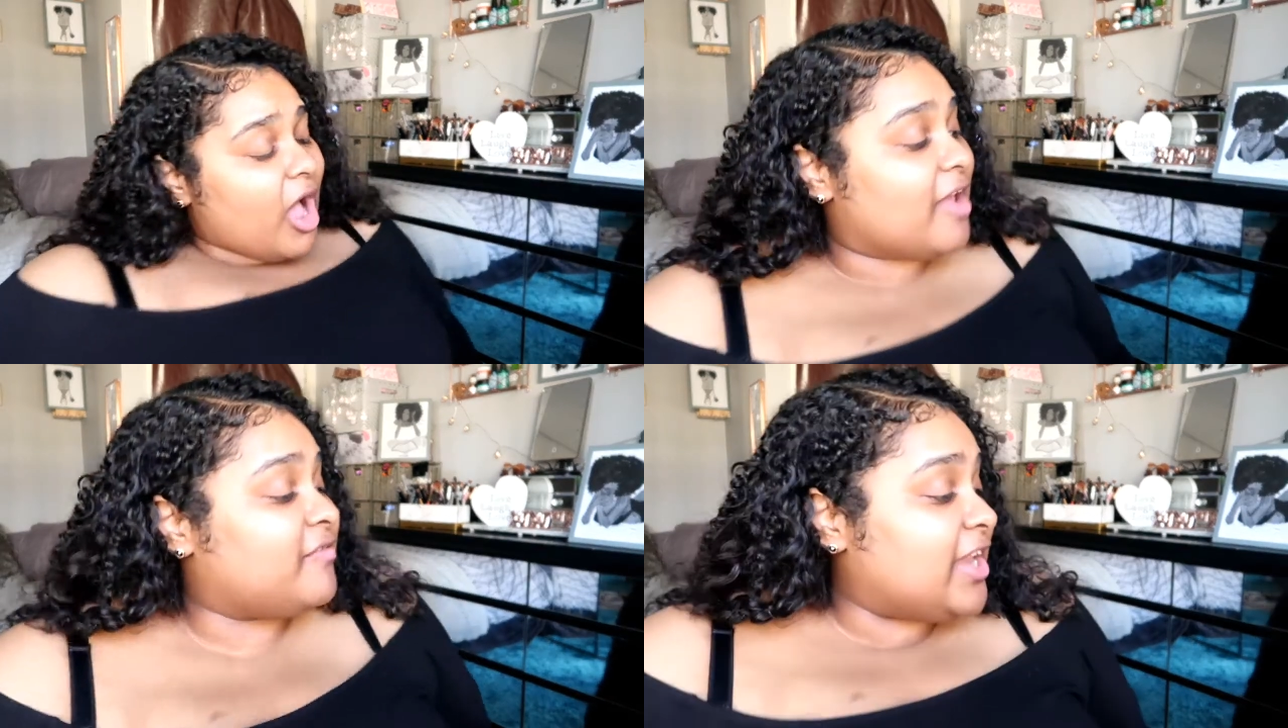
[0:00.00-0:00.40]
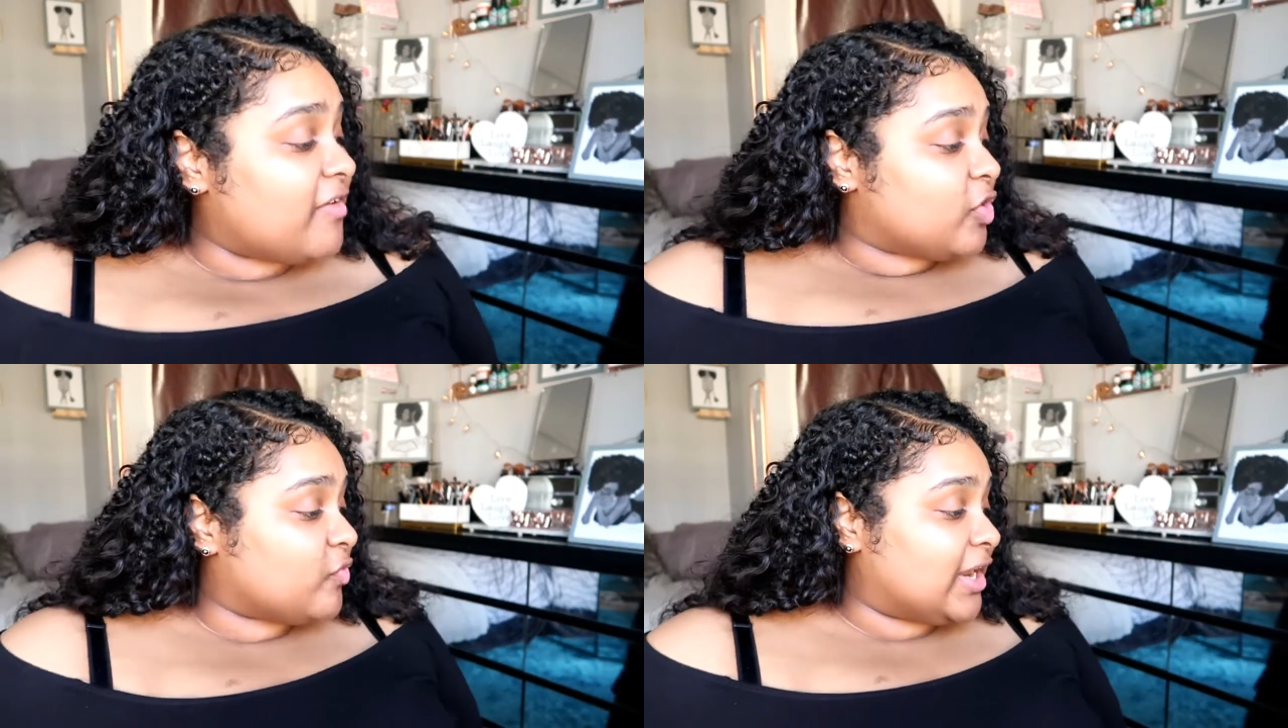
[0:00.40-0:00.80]
I've
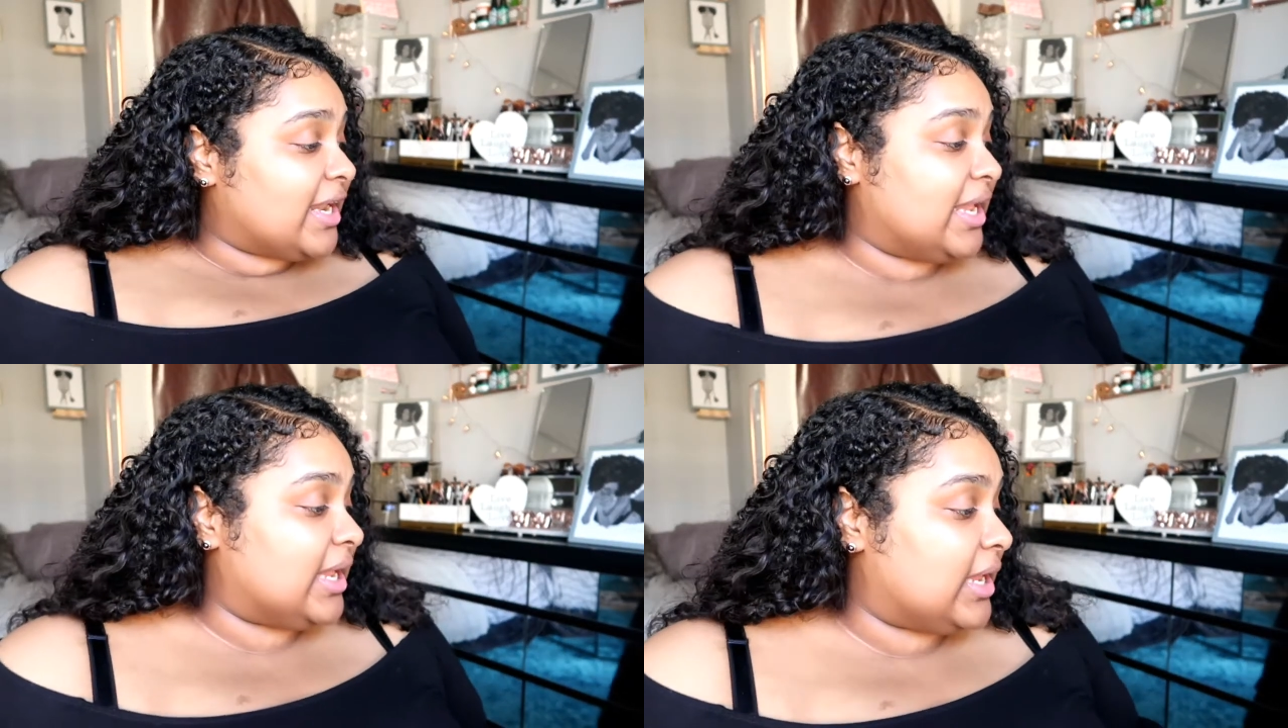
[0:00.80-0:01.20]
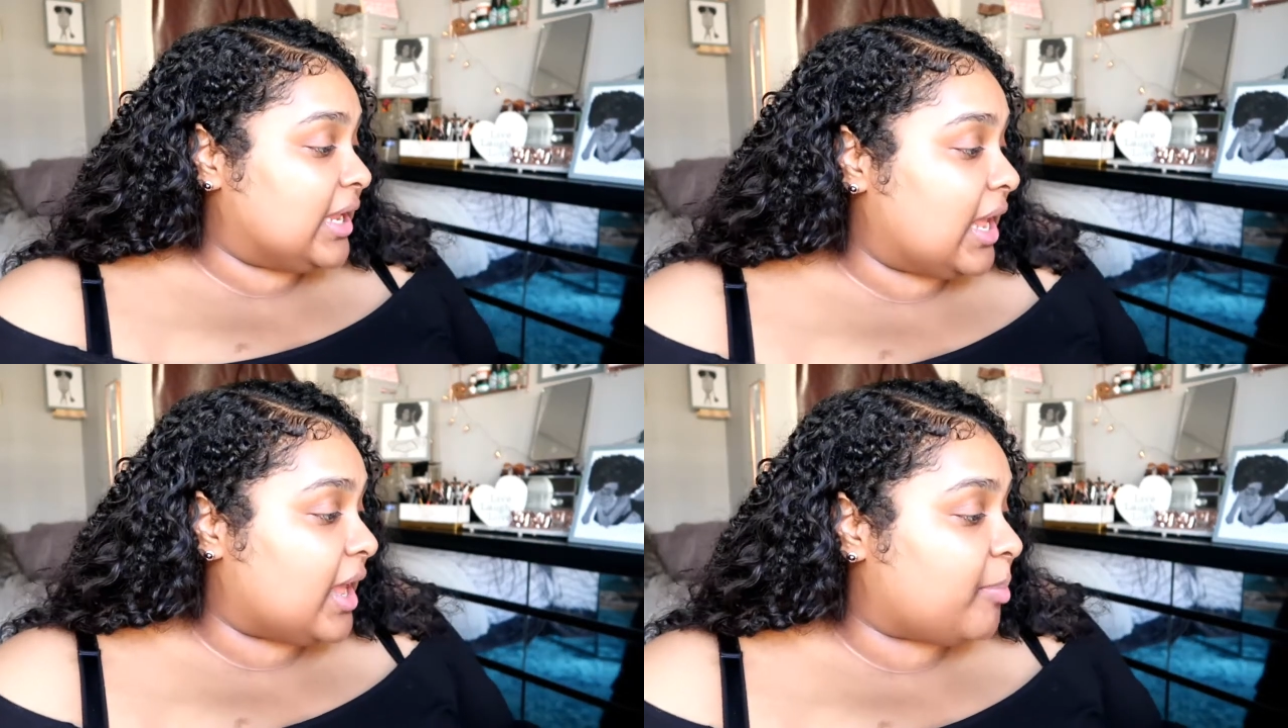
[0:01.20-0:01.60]
never
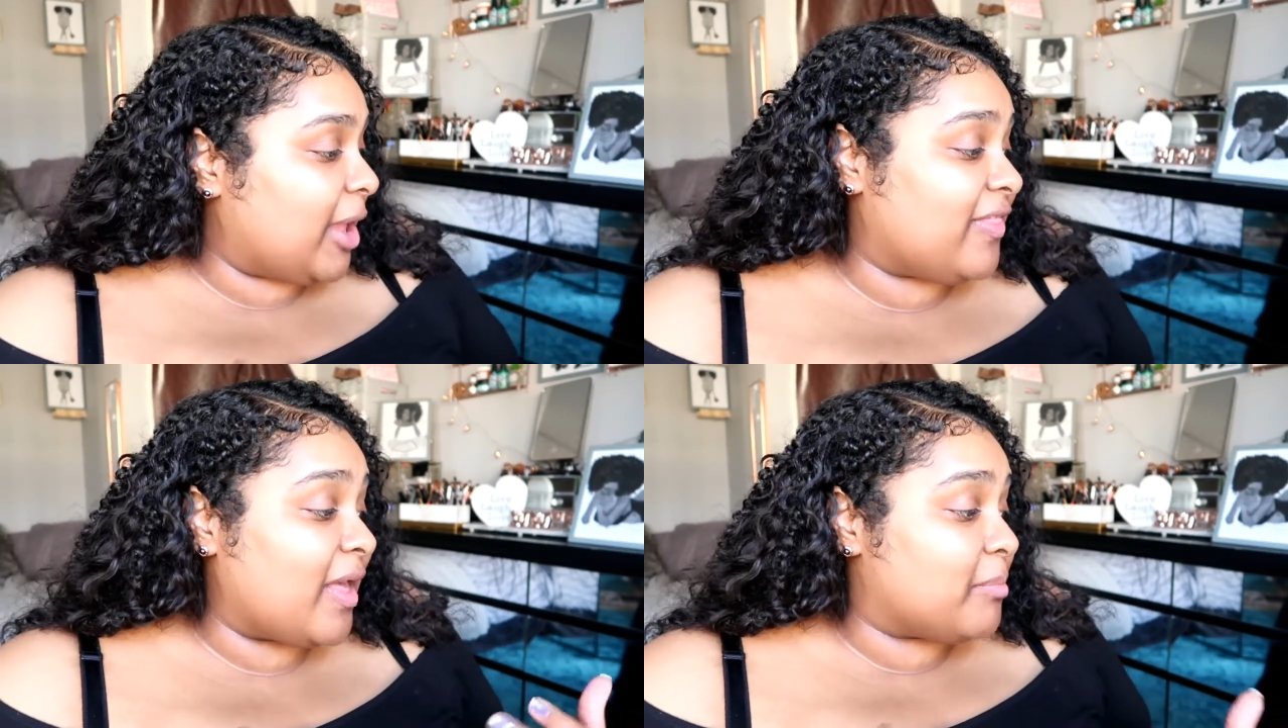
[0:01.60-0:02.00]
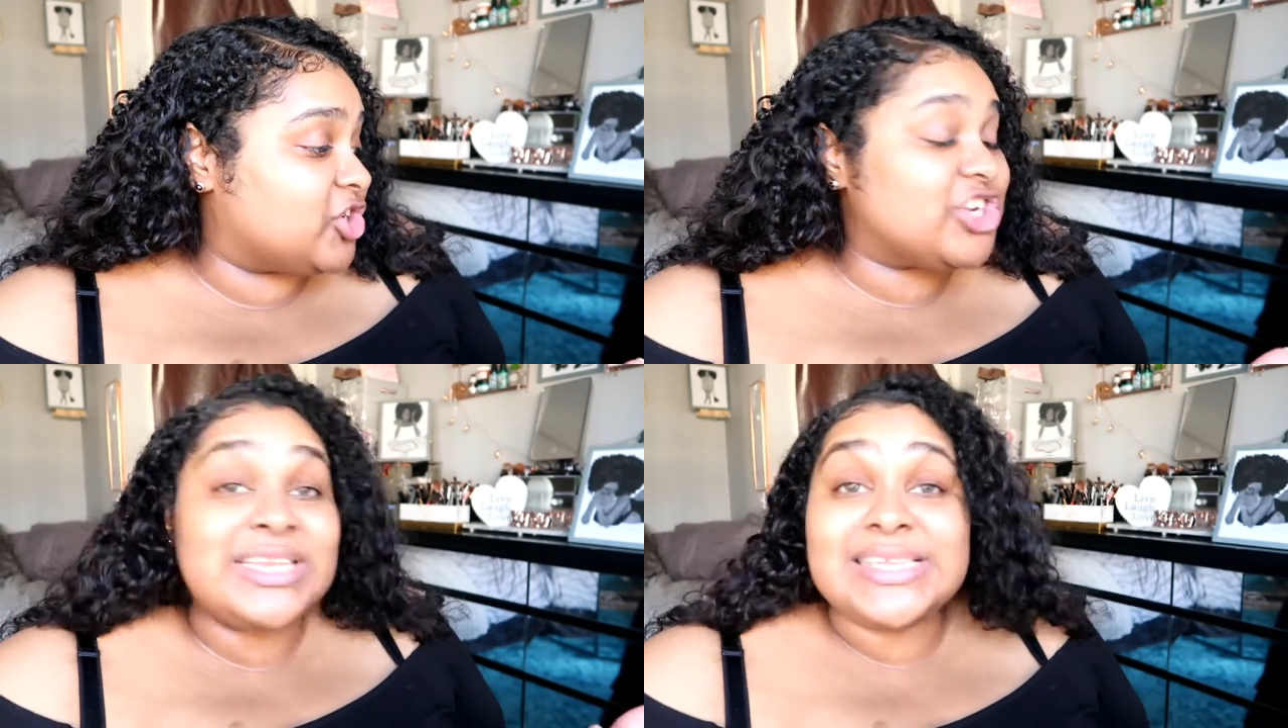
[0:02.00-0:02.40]
really paid that
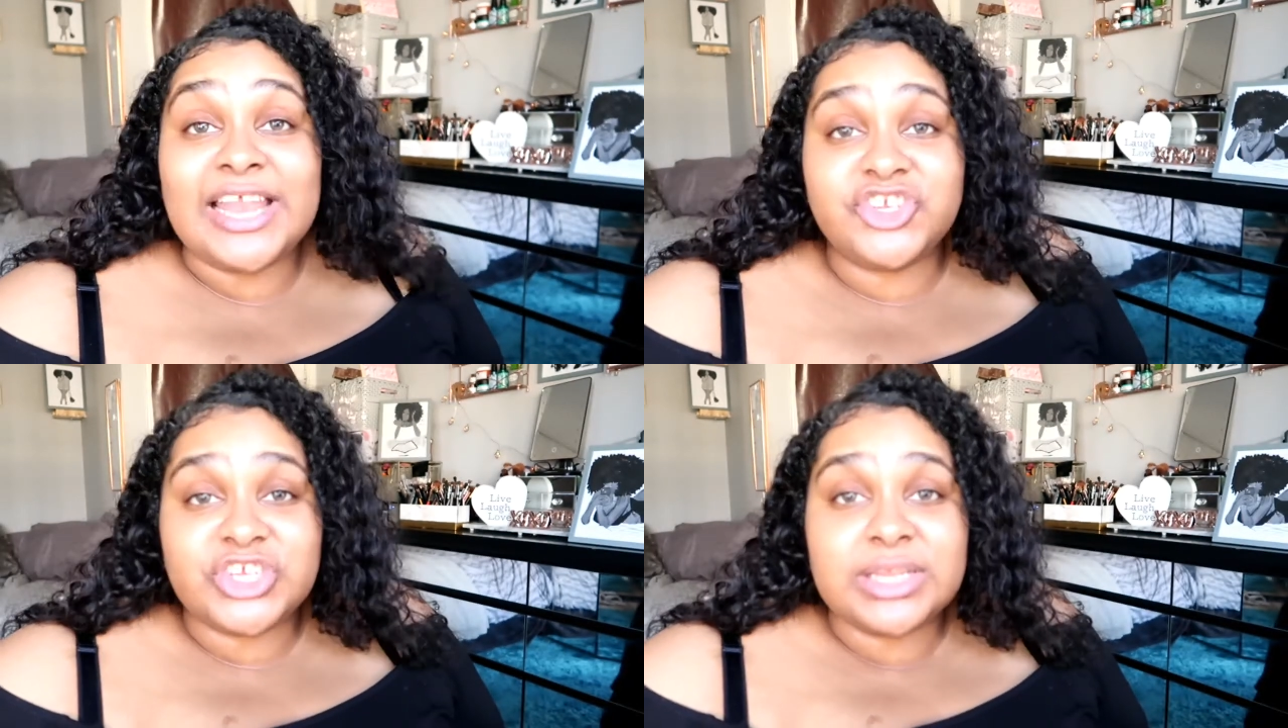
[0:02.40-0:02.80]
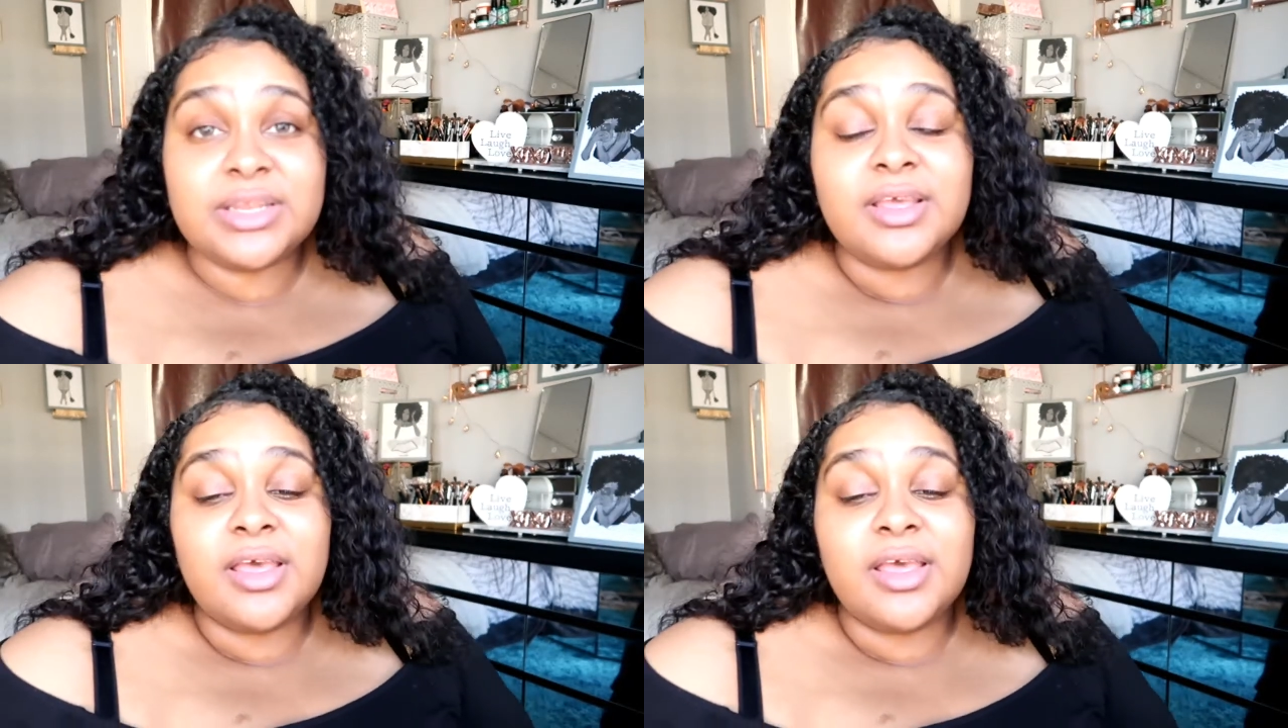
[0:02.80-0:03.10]
much attention.